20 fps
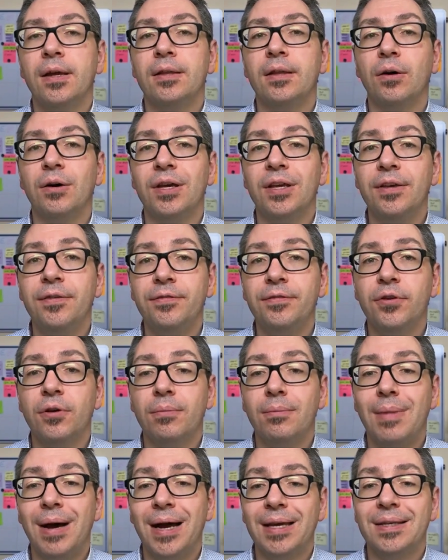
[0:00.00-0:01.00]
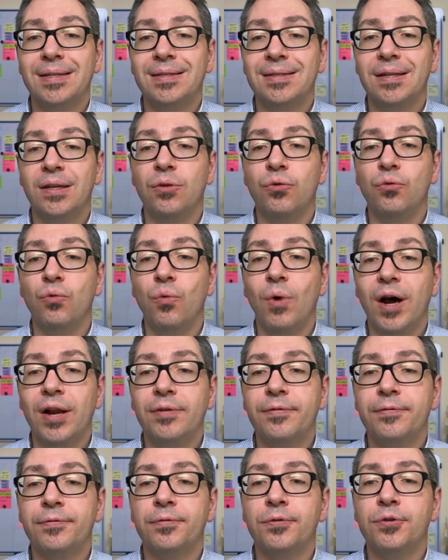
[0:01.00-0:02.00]
Now, if your Mac is still
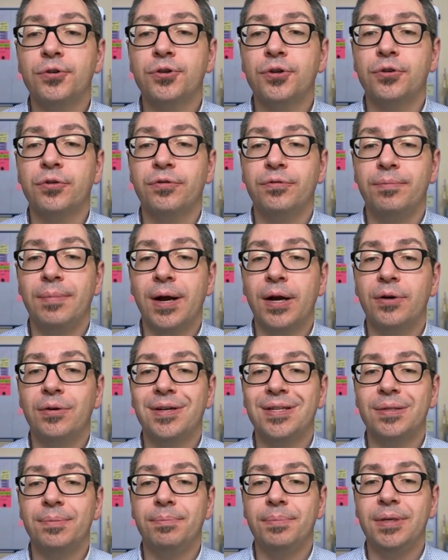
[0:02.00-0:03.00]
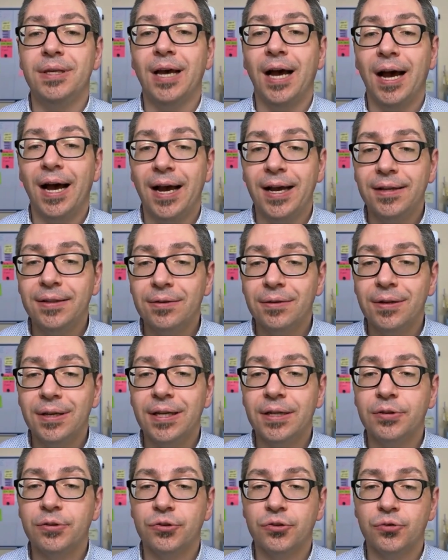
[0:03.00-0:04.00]
one version of macOS behind the
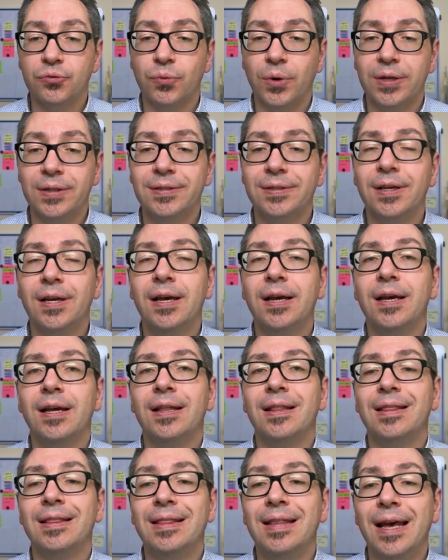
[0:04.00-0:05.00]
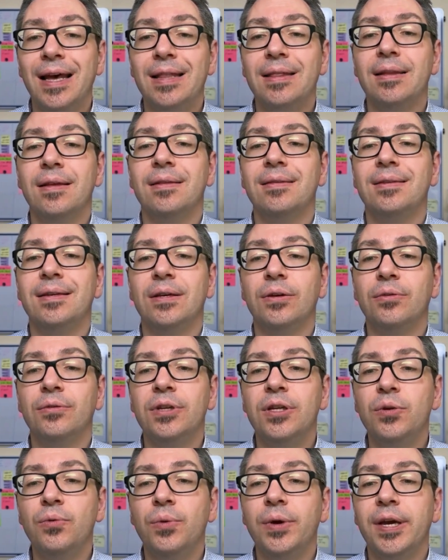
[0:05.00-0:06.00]
latest one, then the
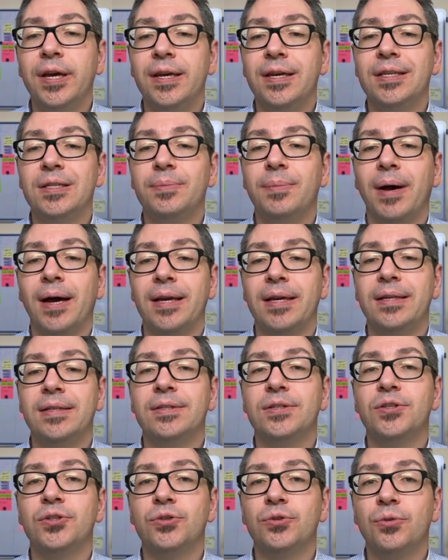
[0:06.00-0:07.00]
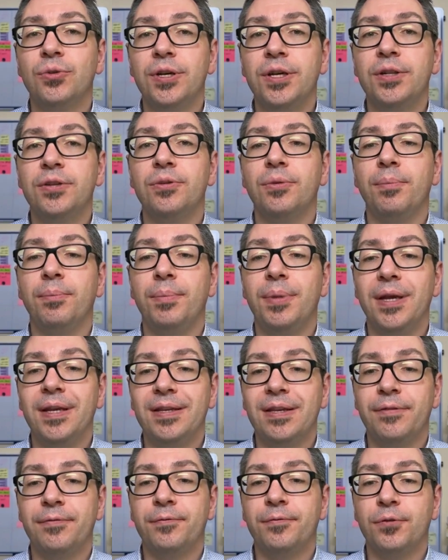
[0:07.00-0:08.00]
only way is by installing the
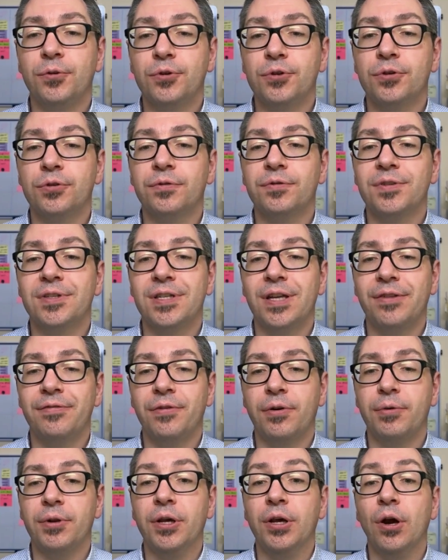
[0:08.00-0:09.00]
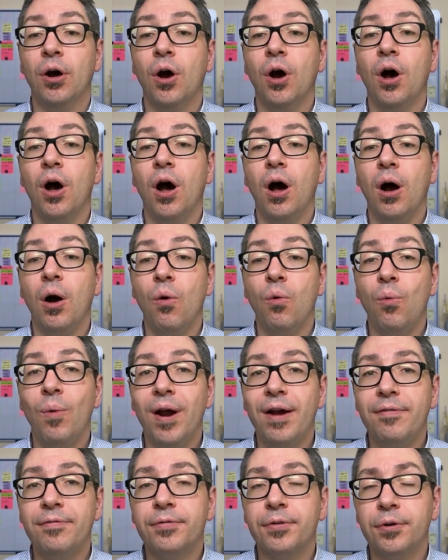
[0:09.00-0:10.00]
beta version of Safari.
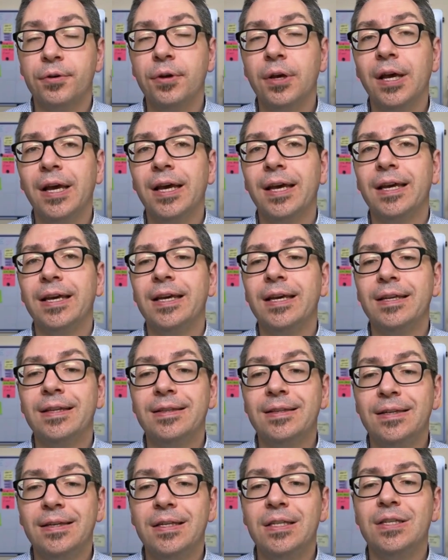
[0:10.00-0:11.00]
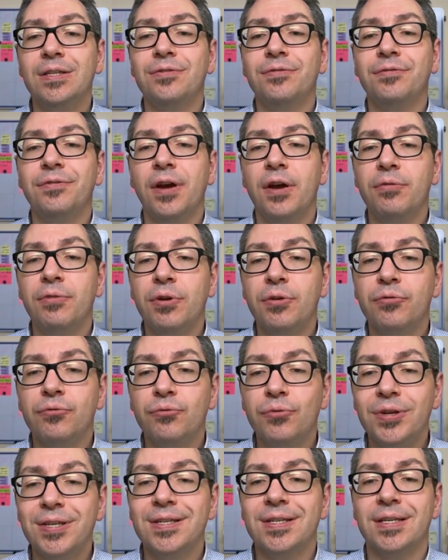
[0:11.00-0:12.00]
However, it is very
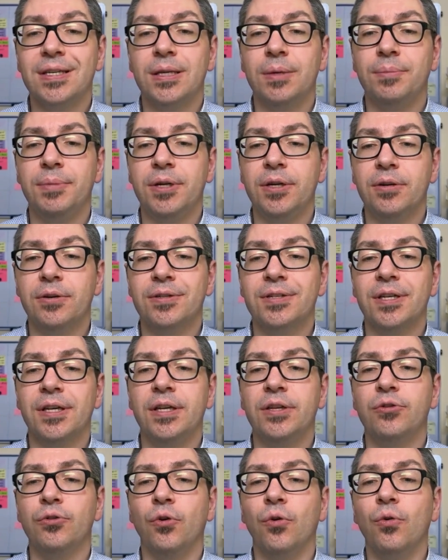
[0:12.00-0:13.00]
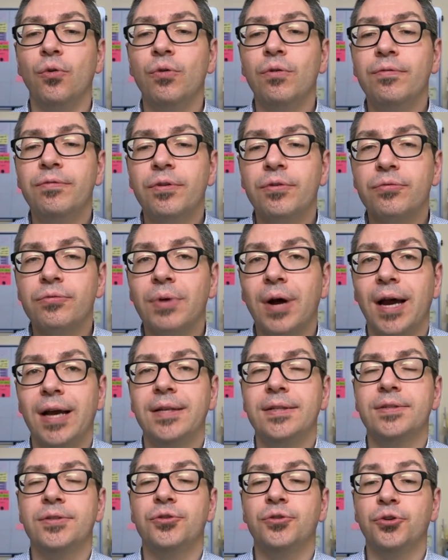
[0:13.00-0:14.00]
risky because it
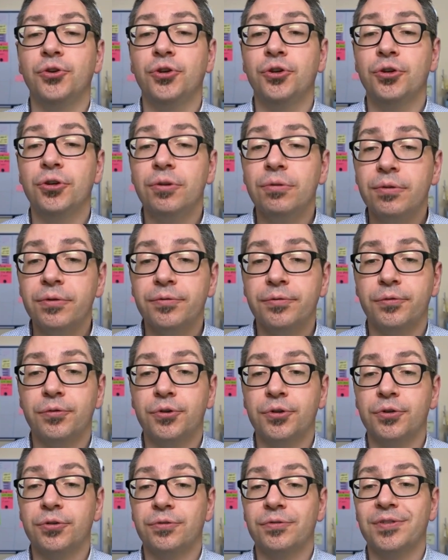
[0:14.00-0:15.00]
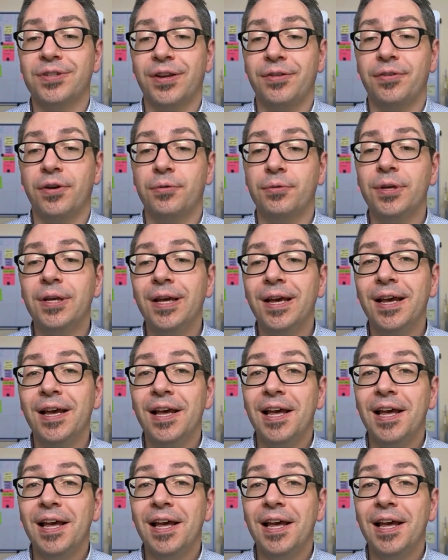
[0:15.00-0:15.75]
overwrites the current version of Safari,